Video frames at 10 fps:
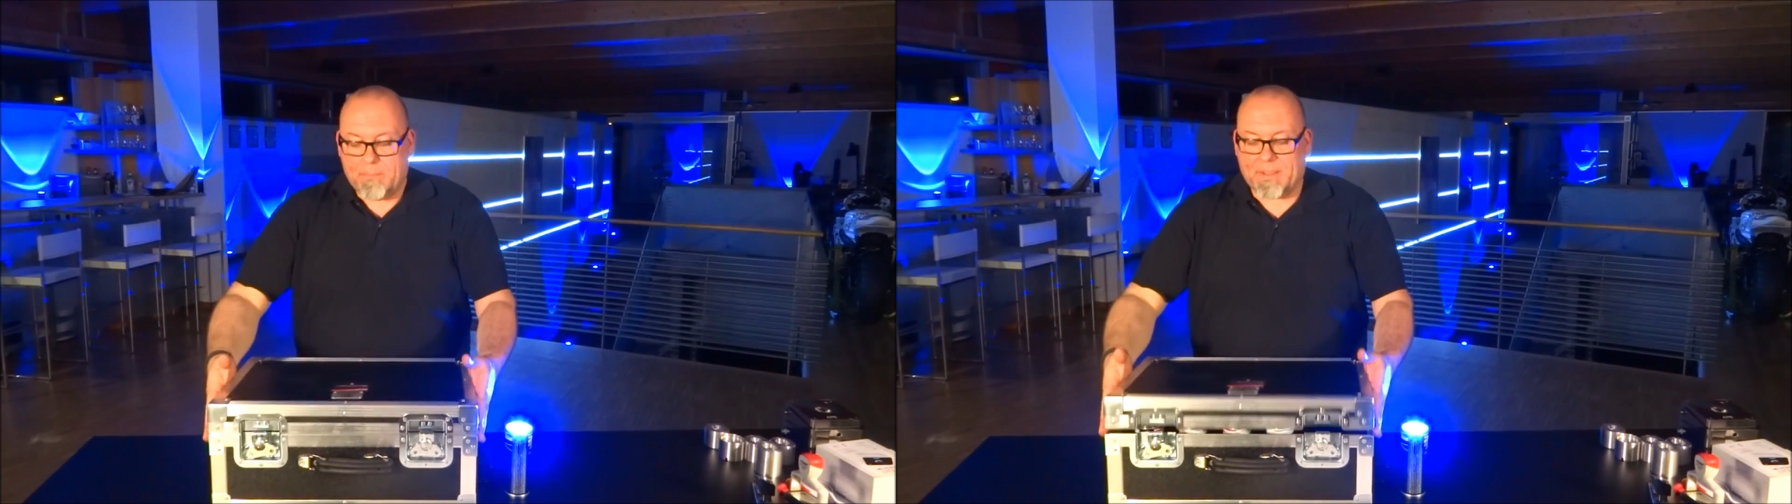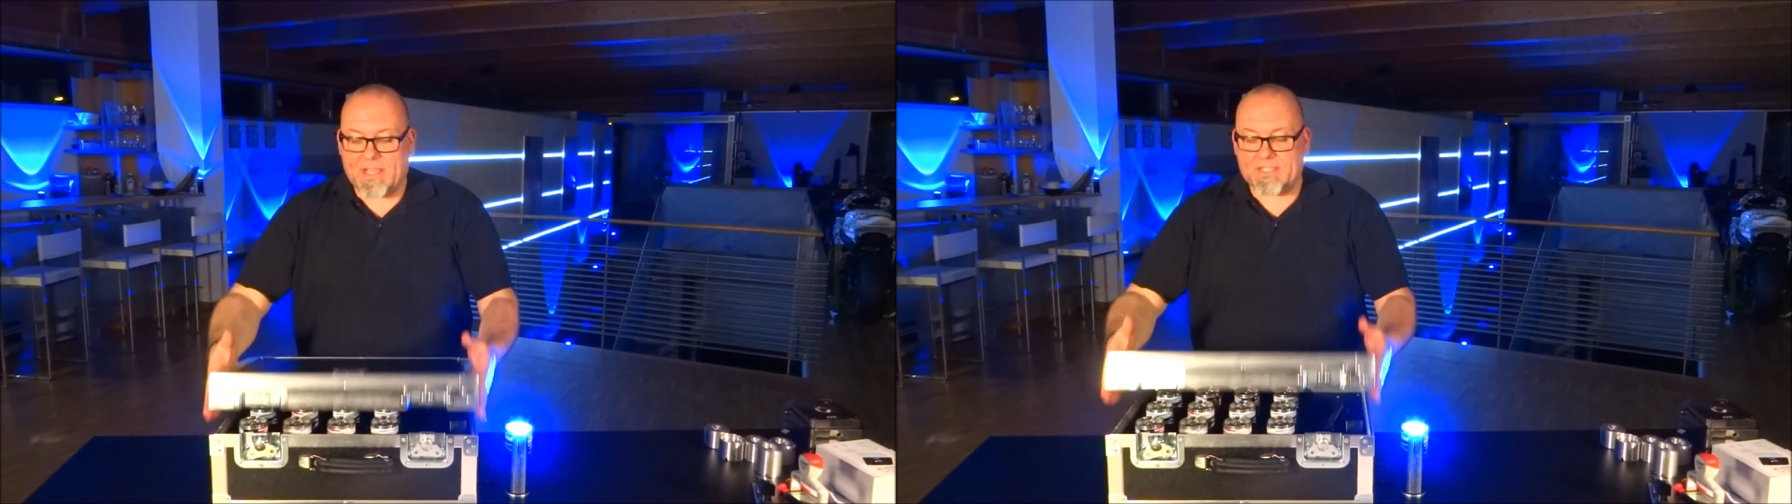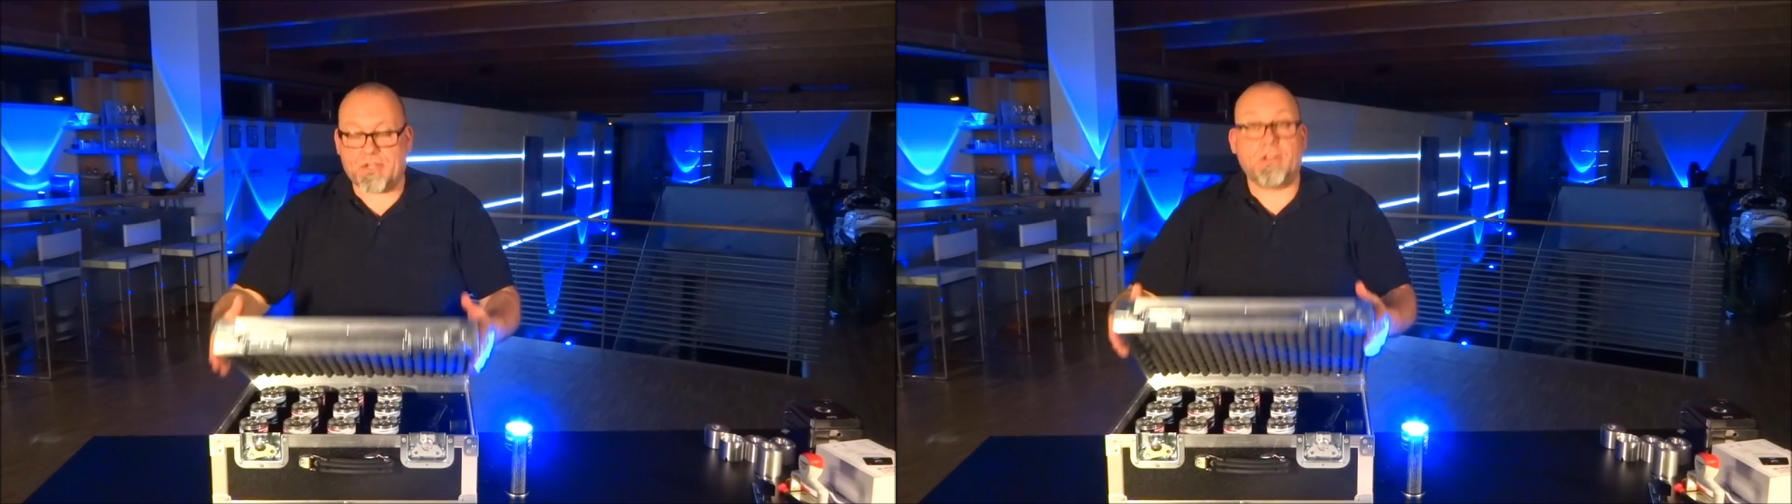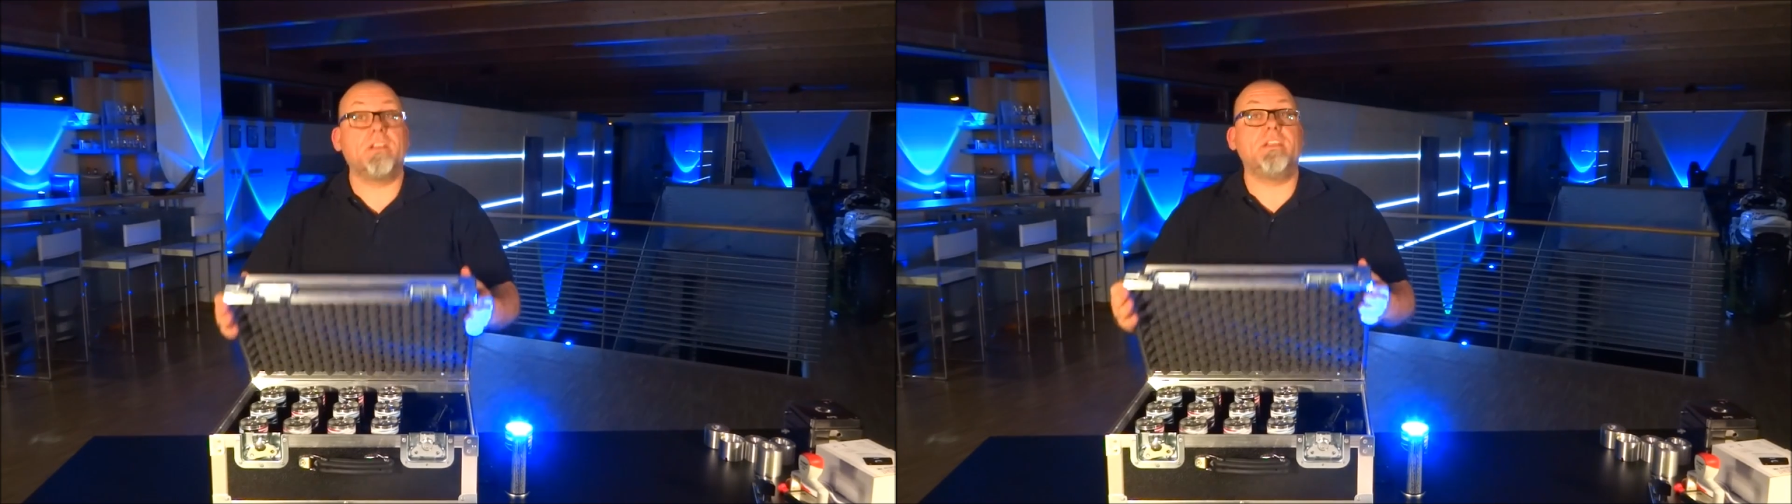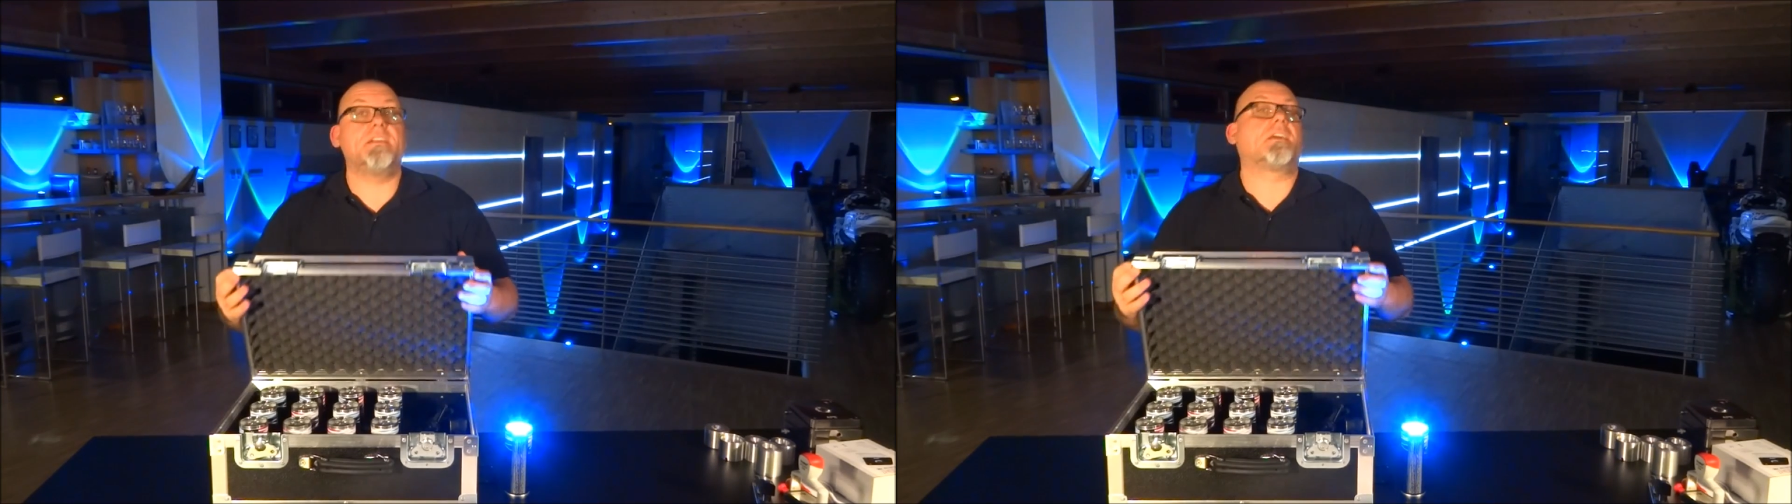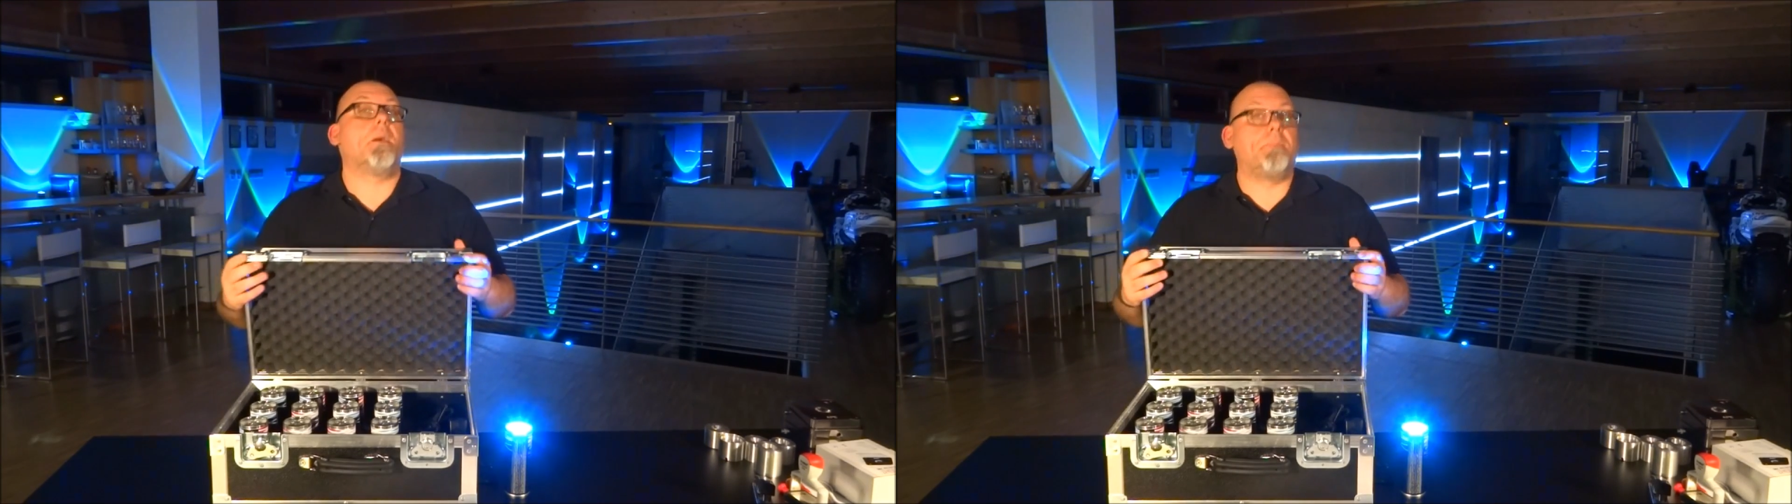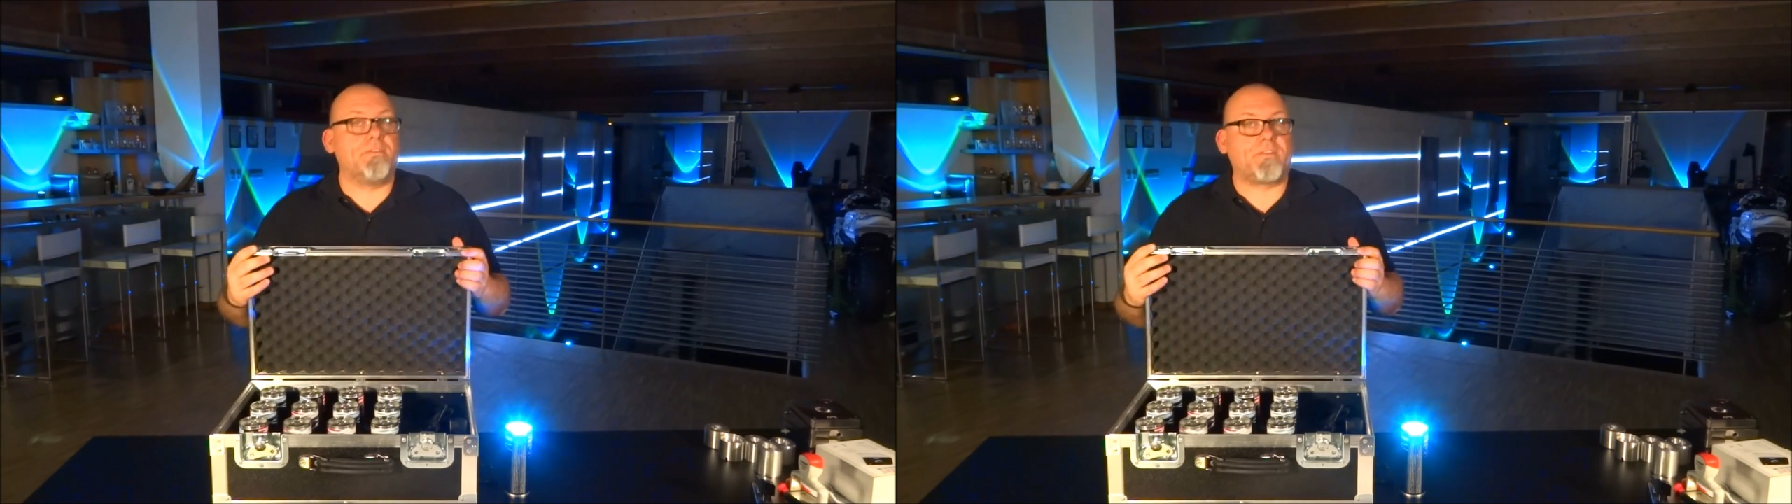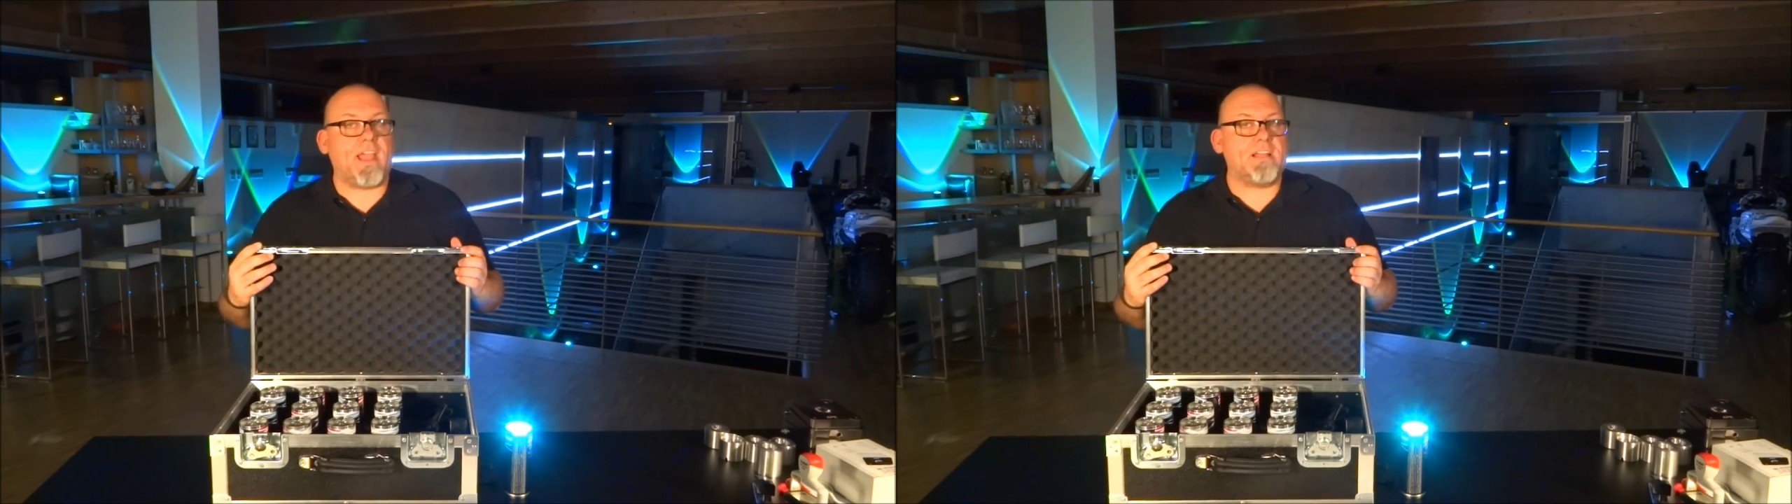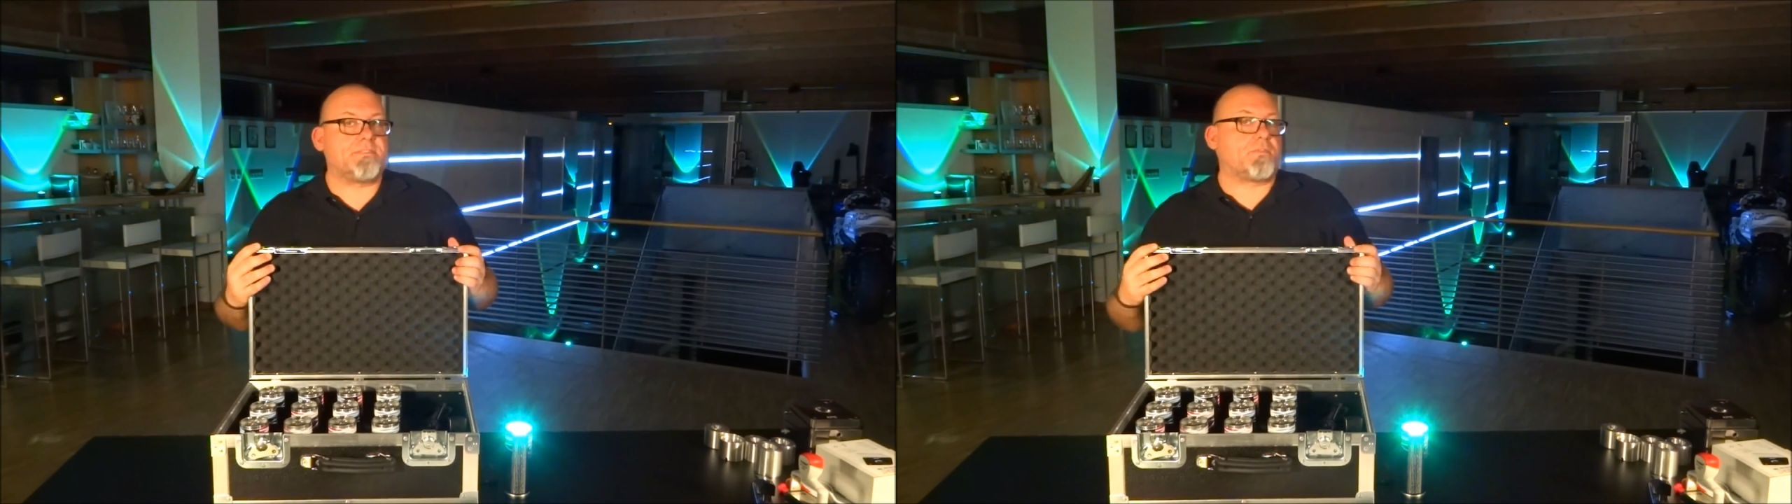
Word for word: because you're gonna need a couple of cans,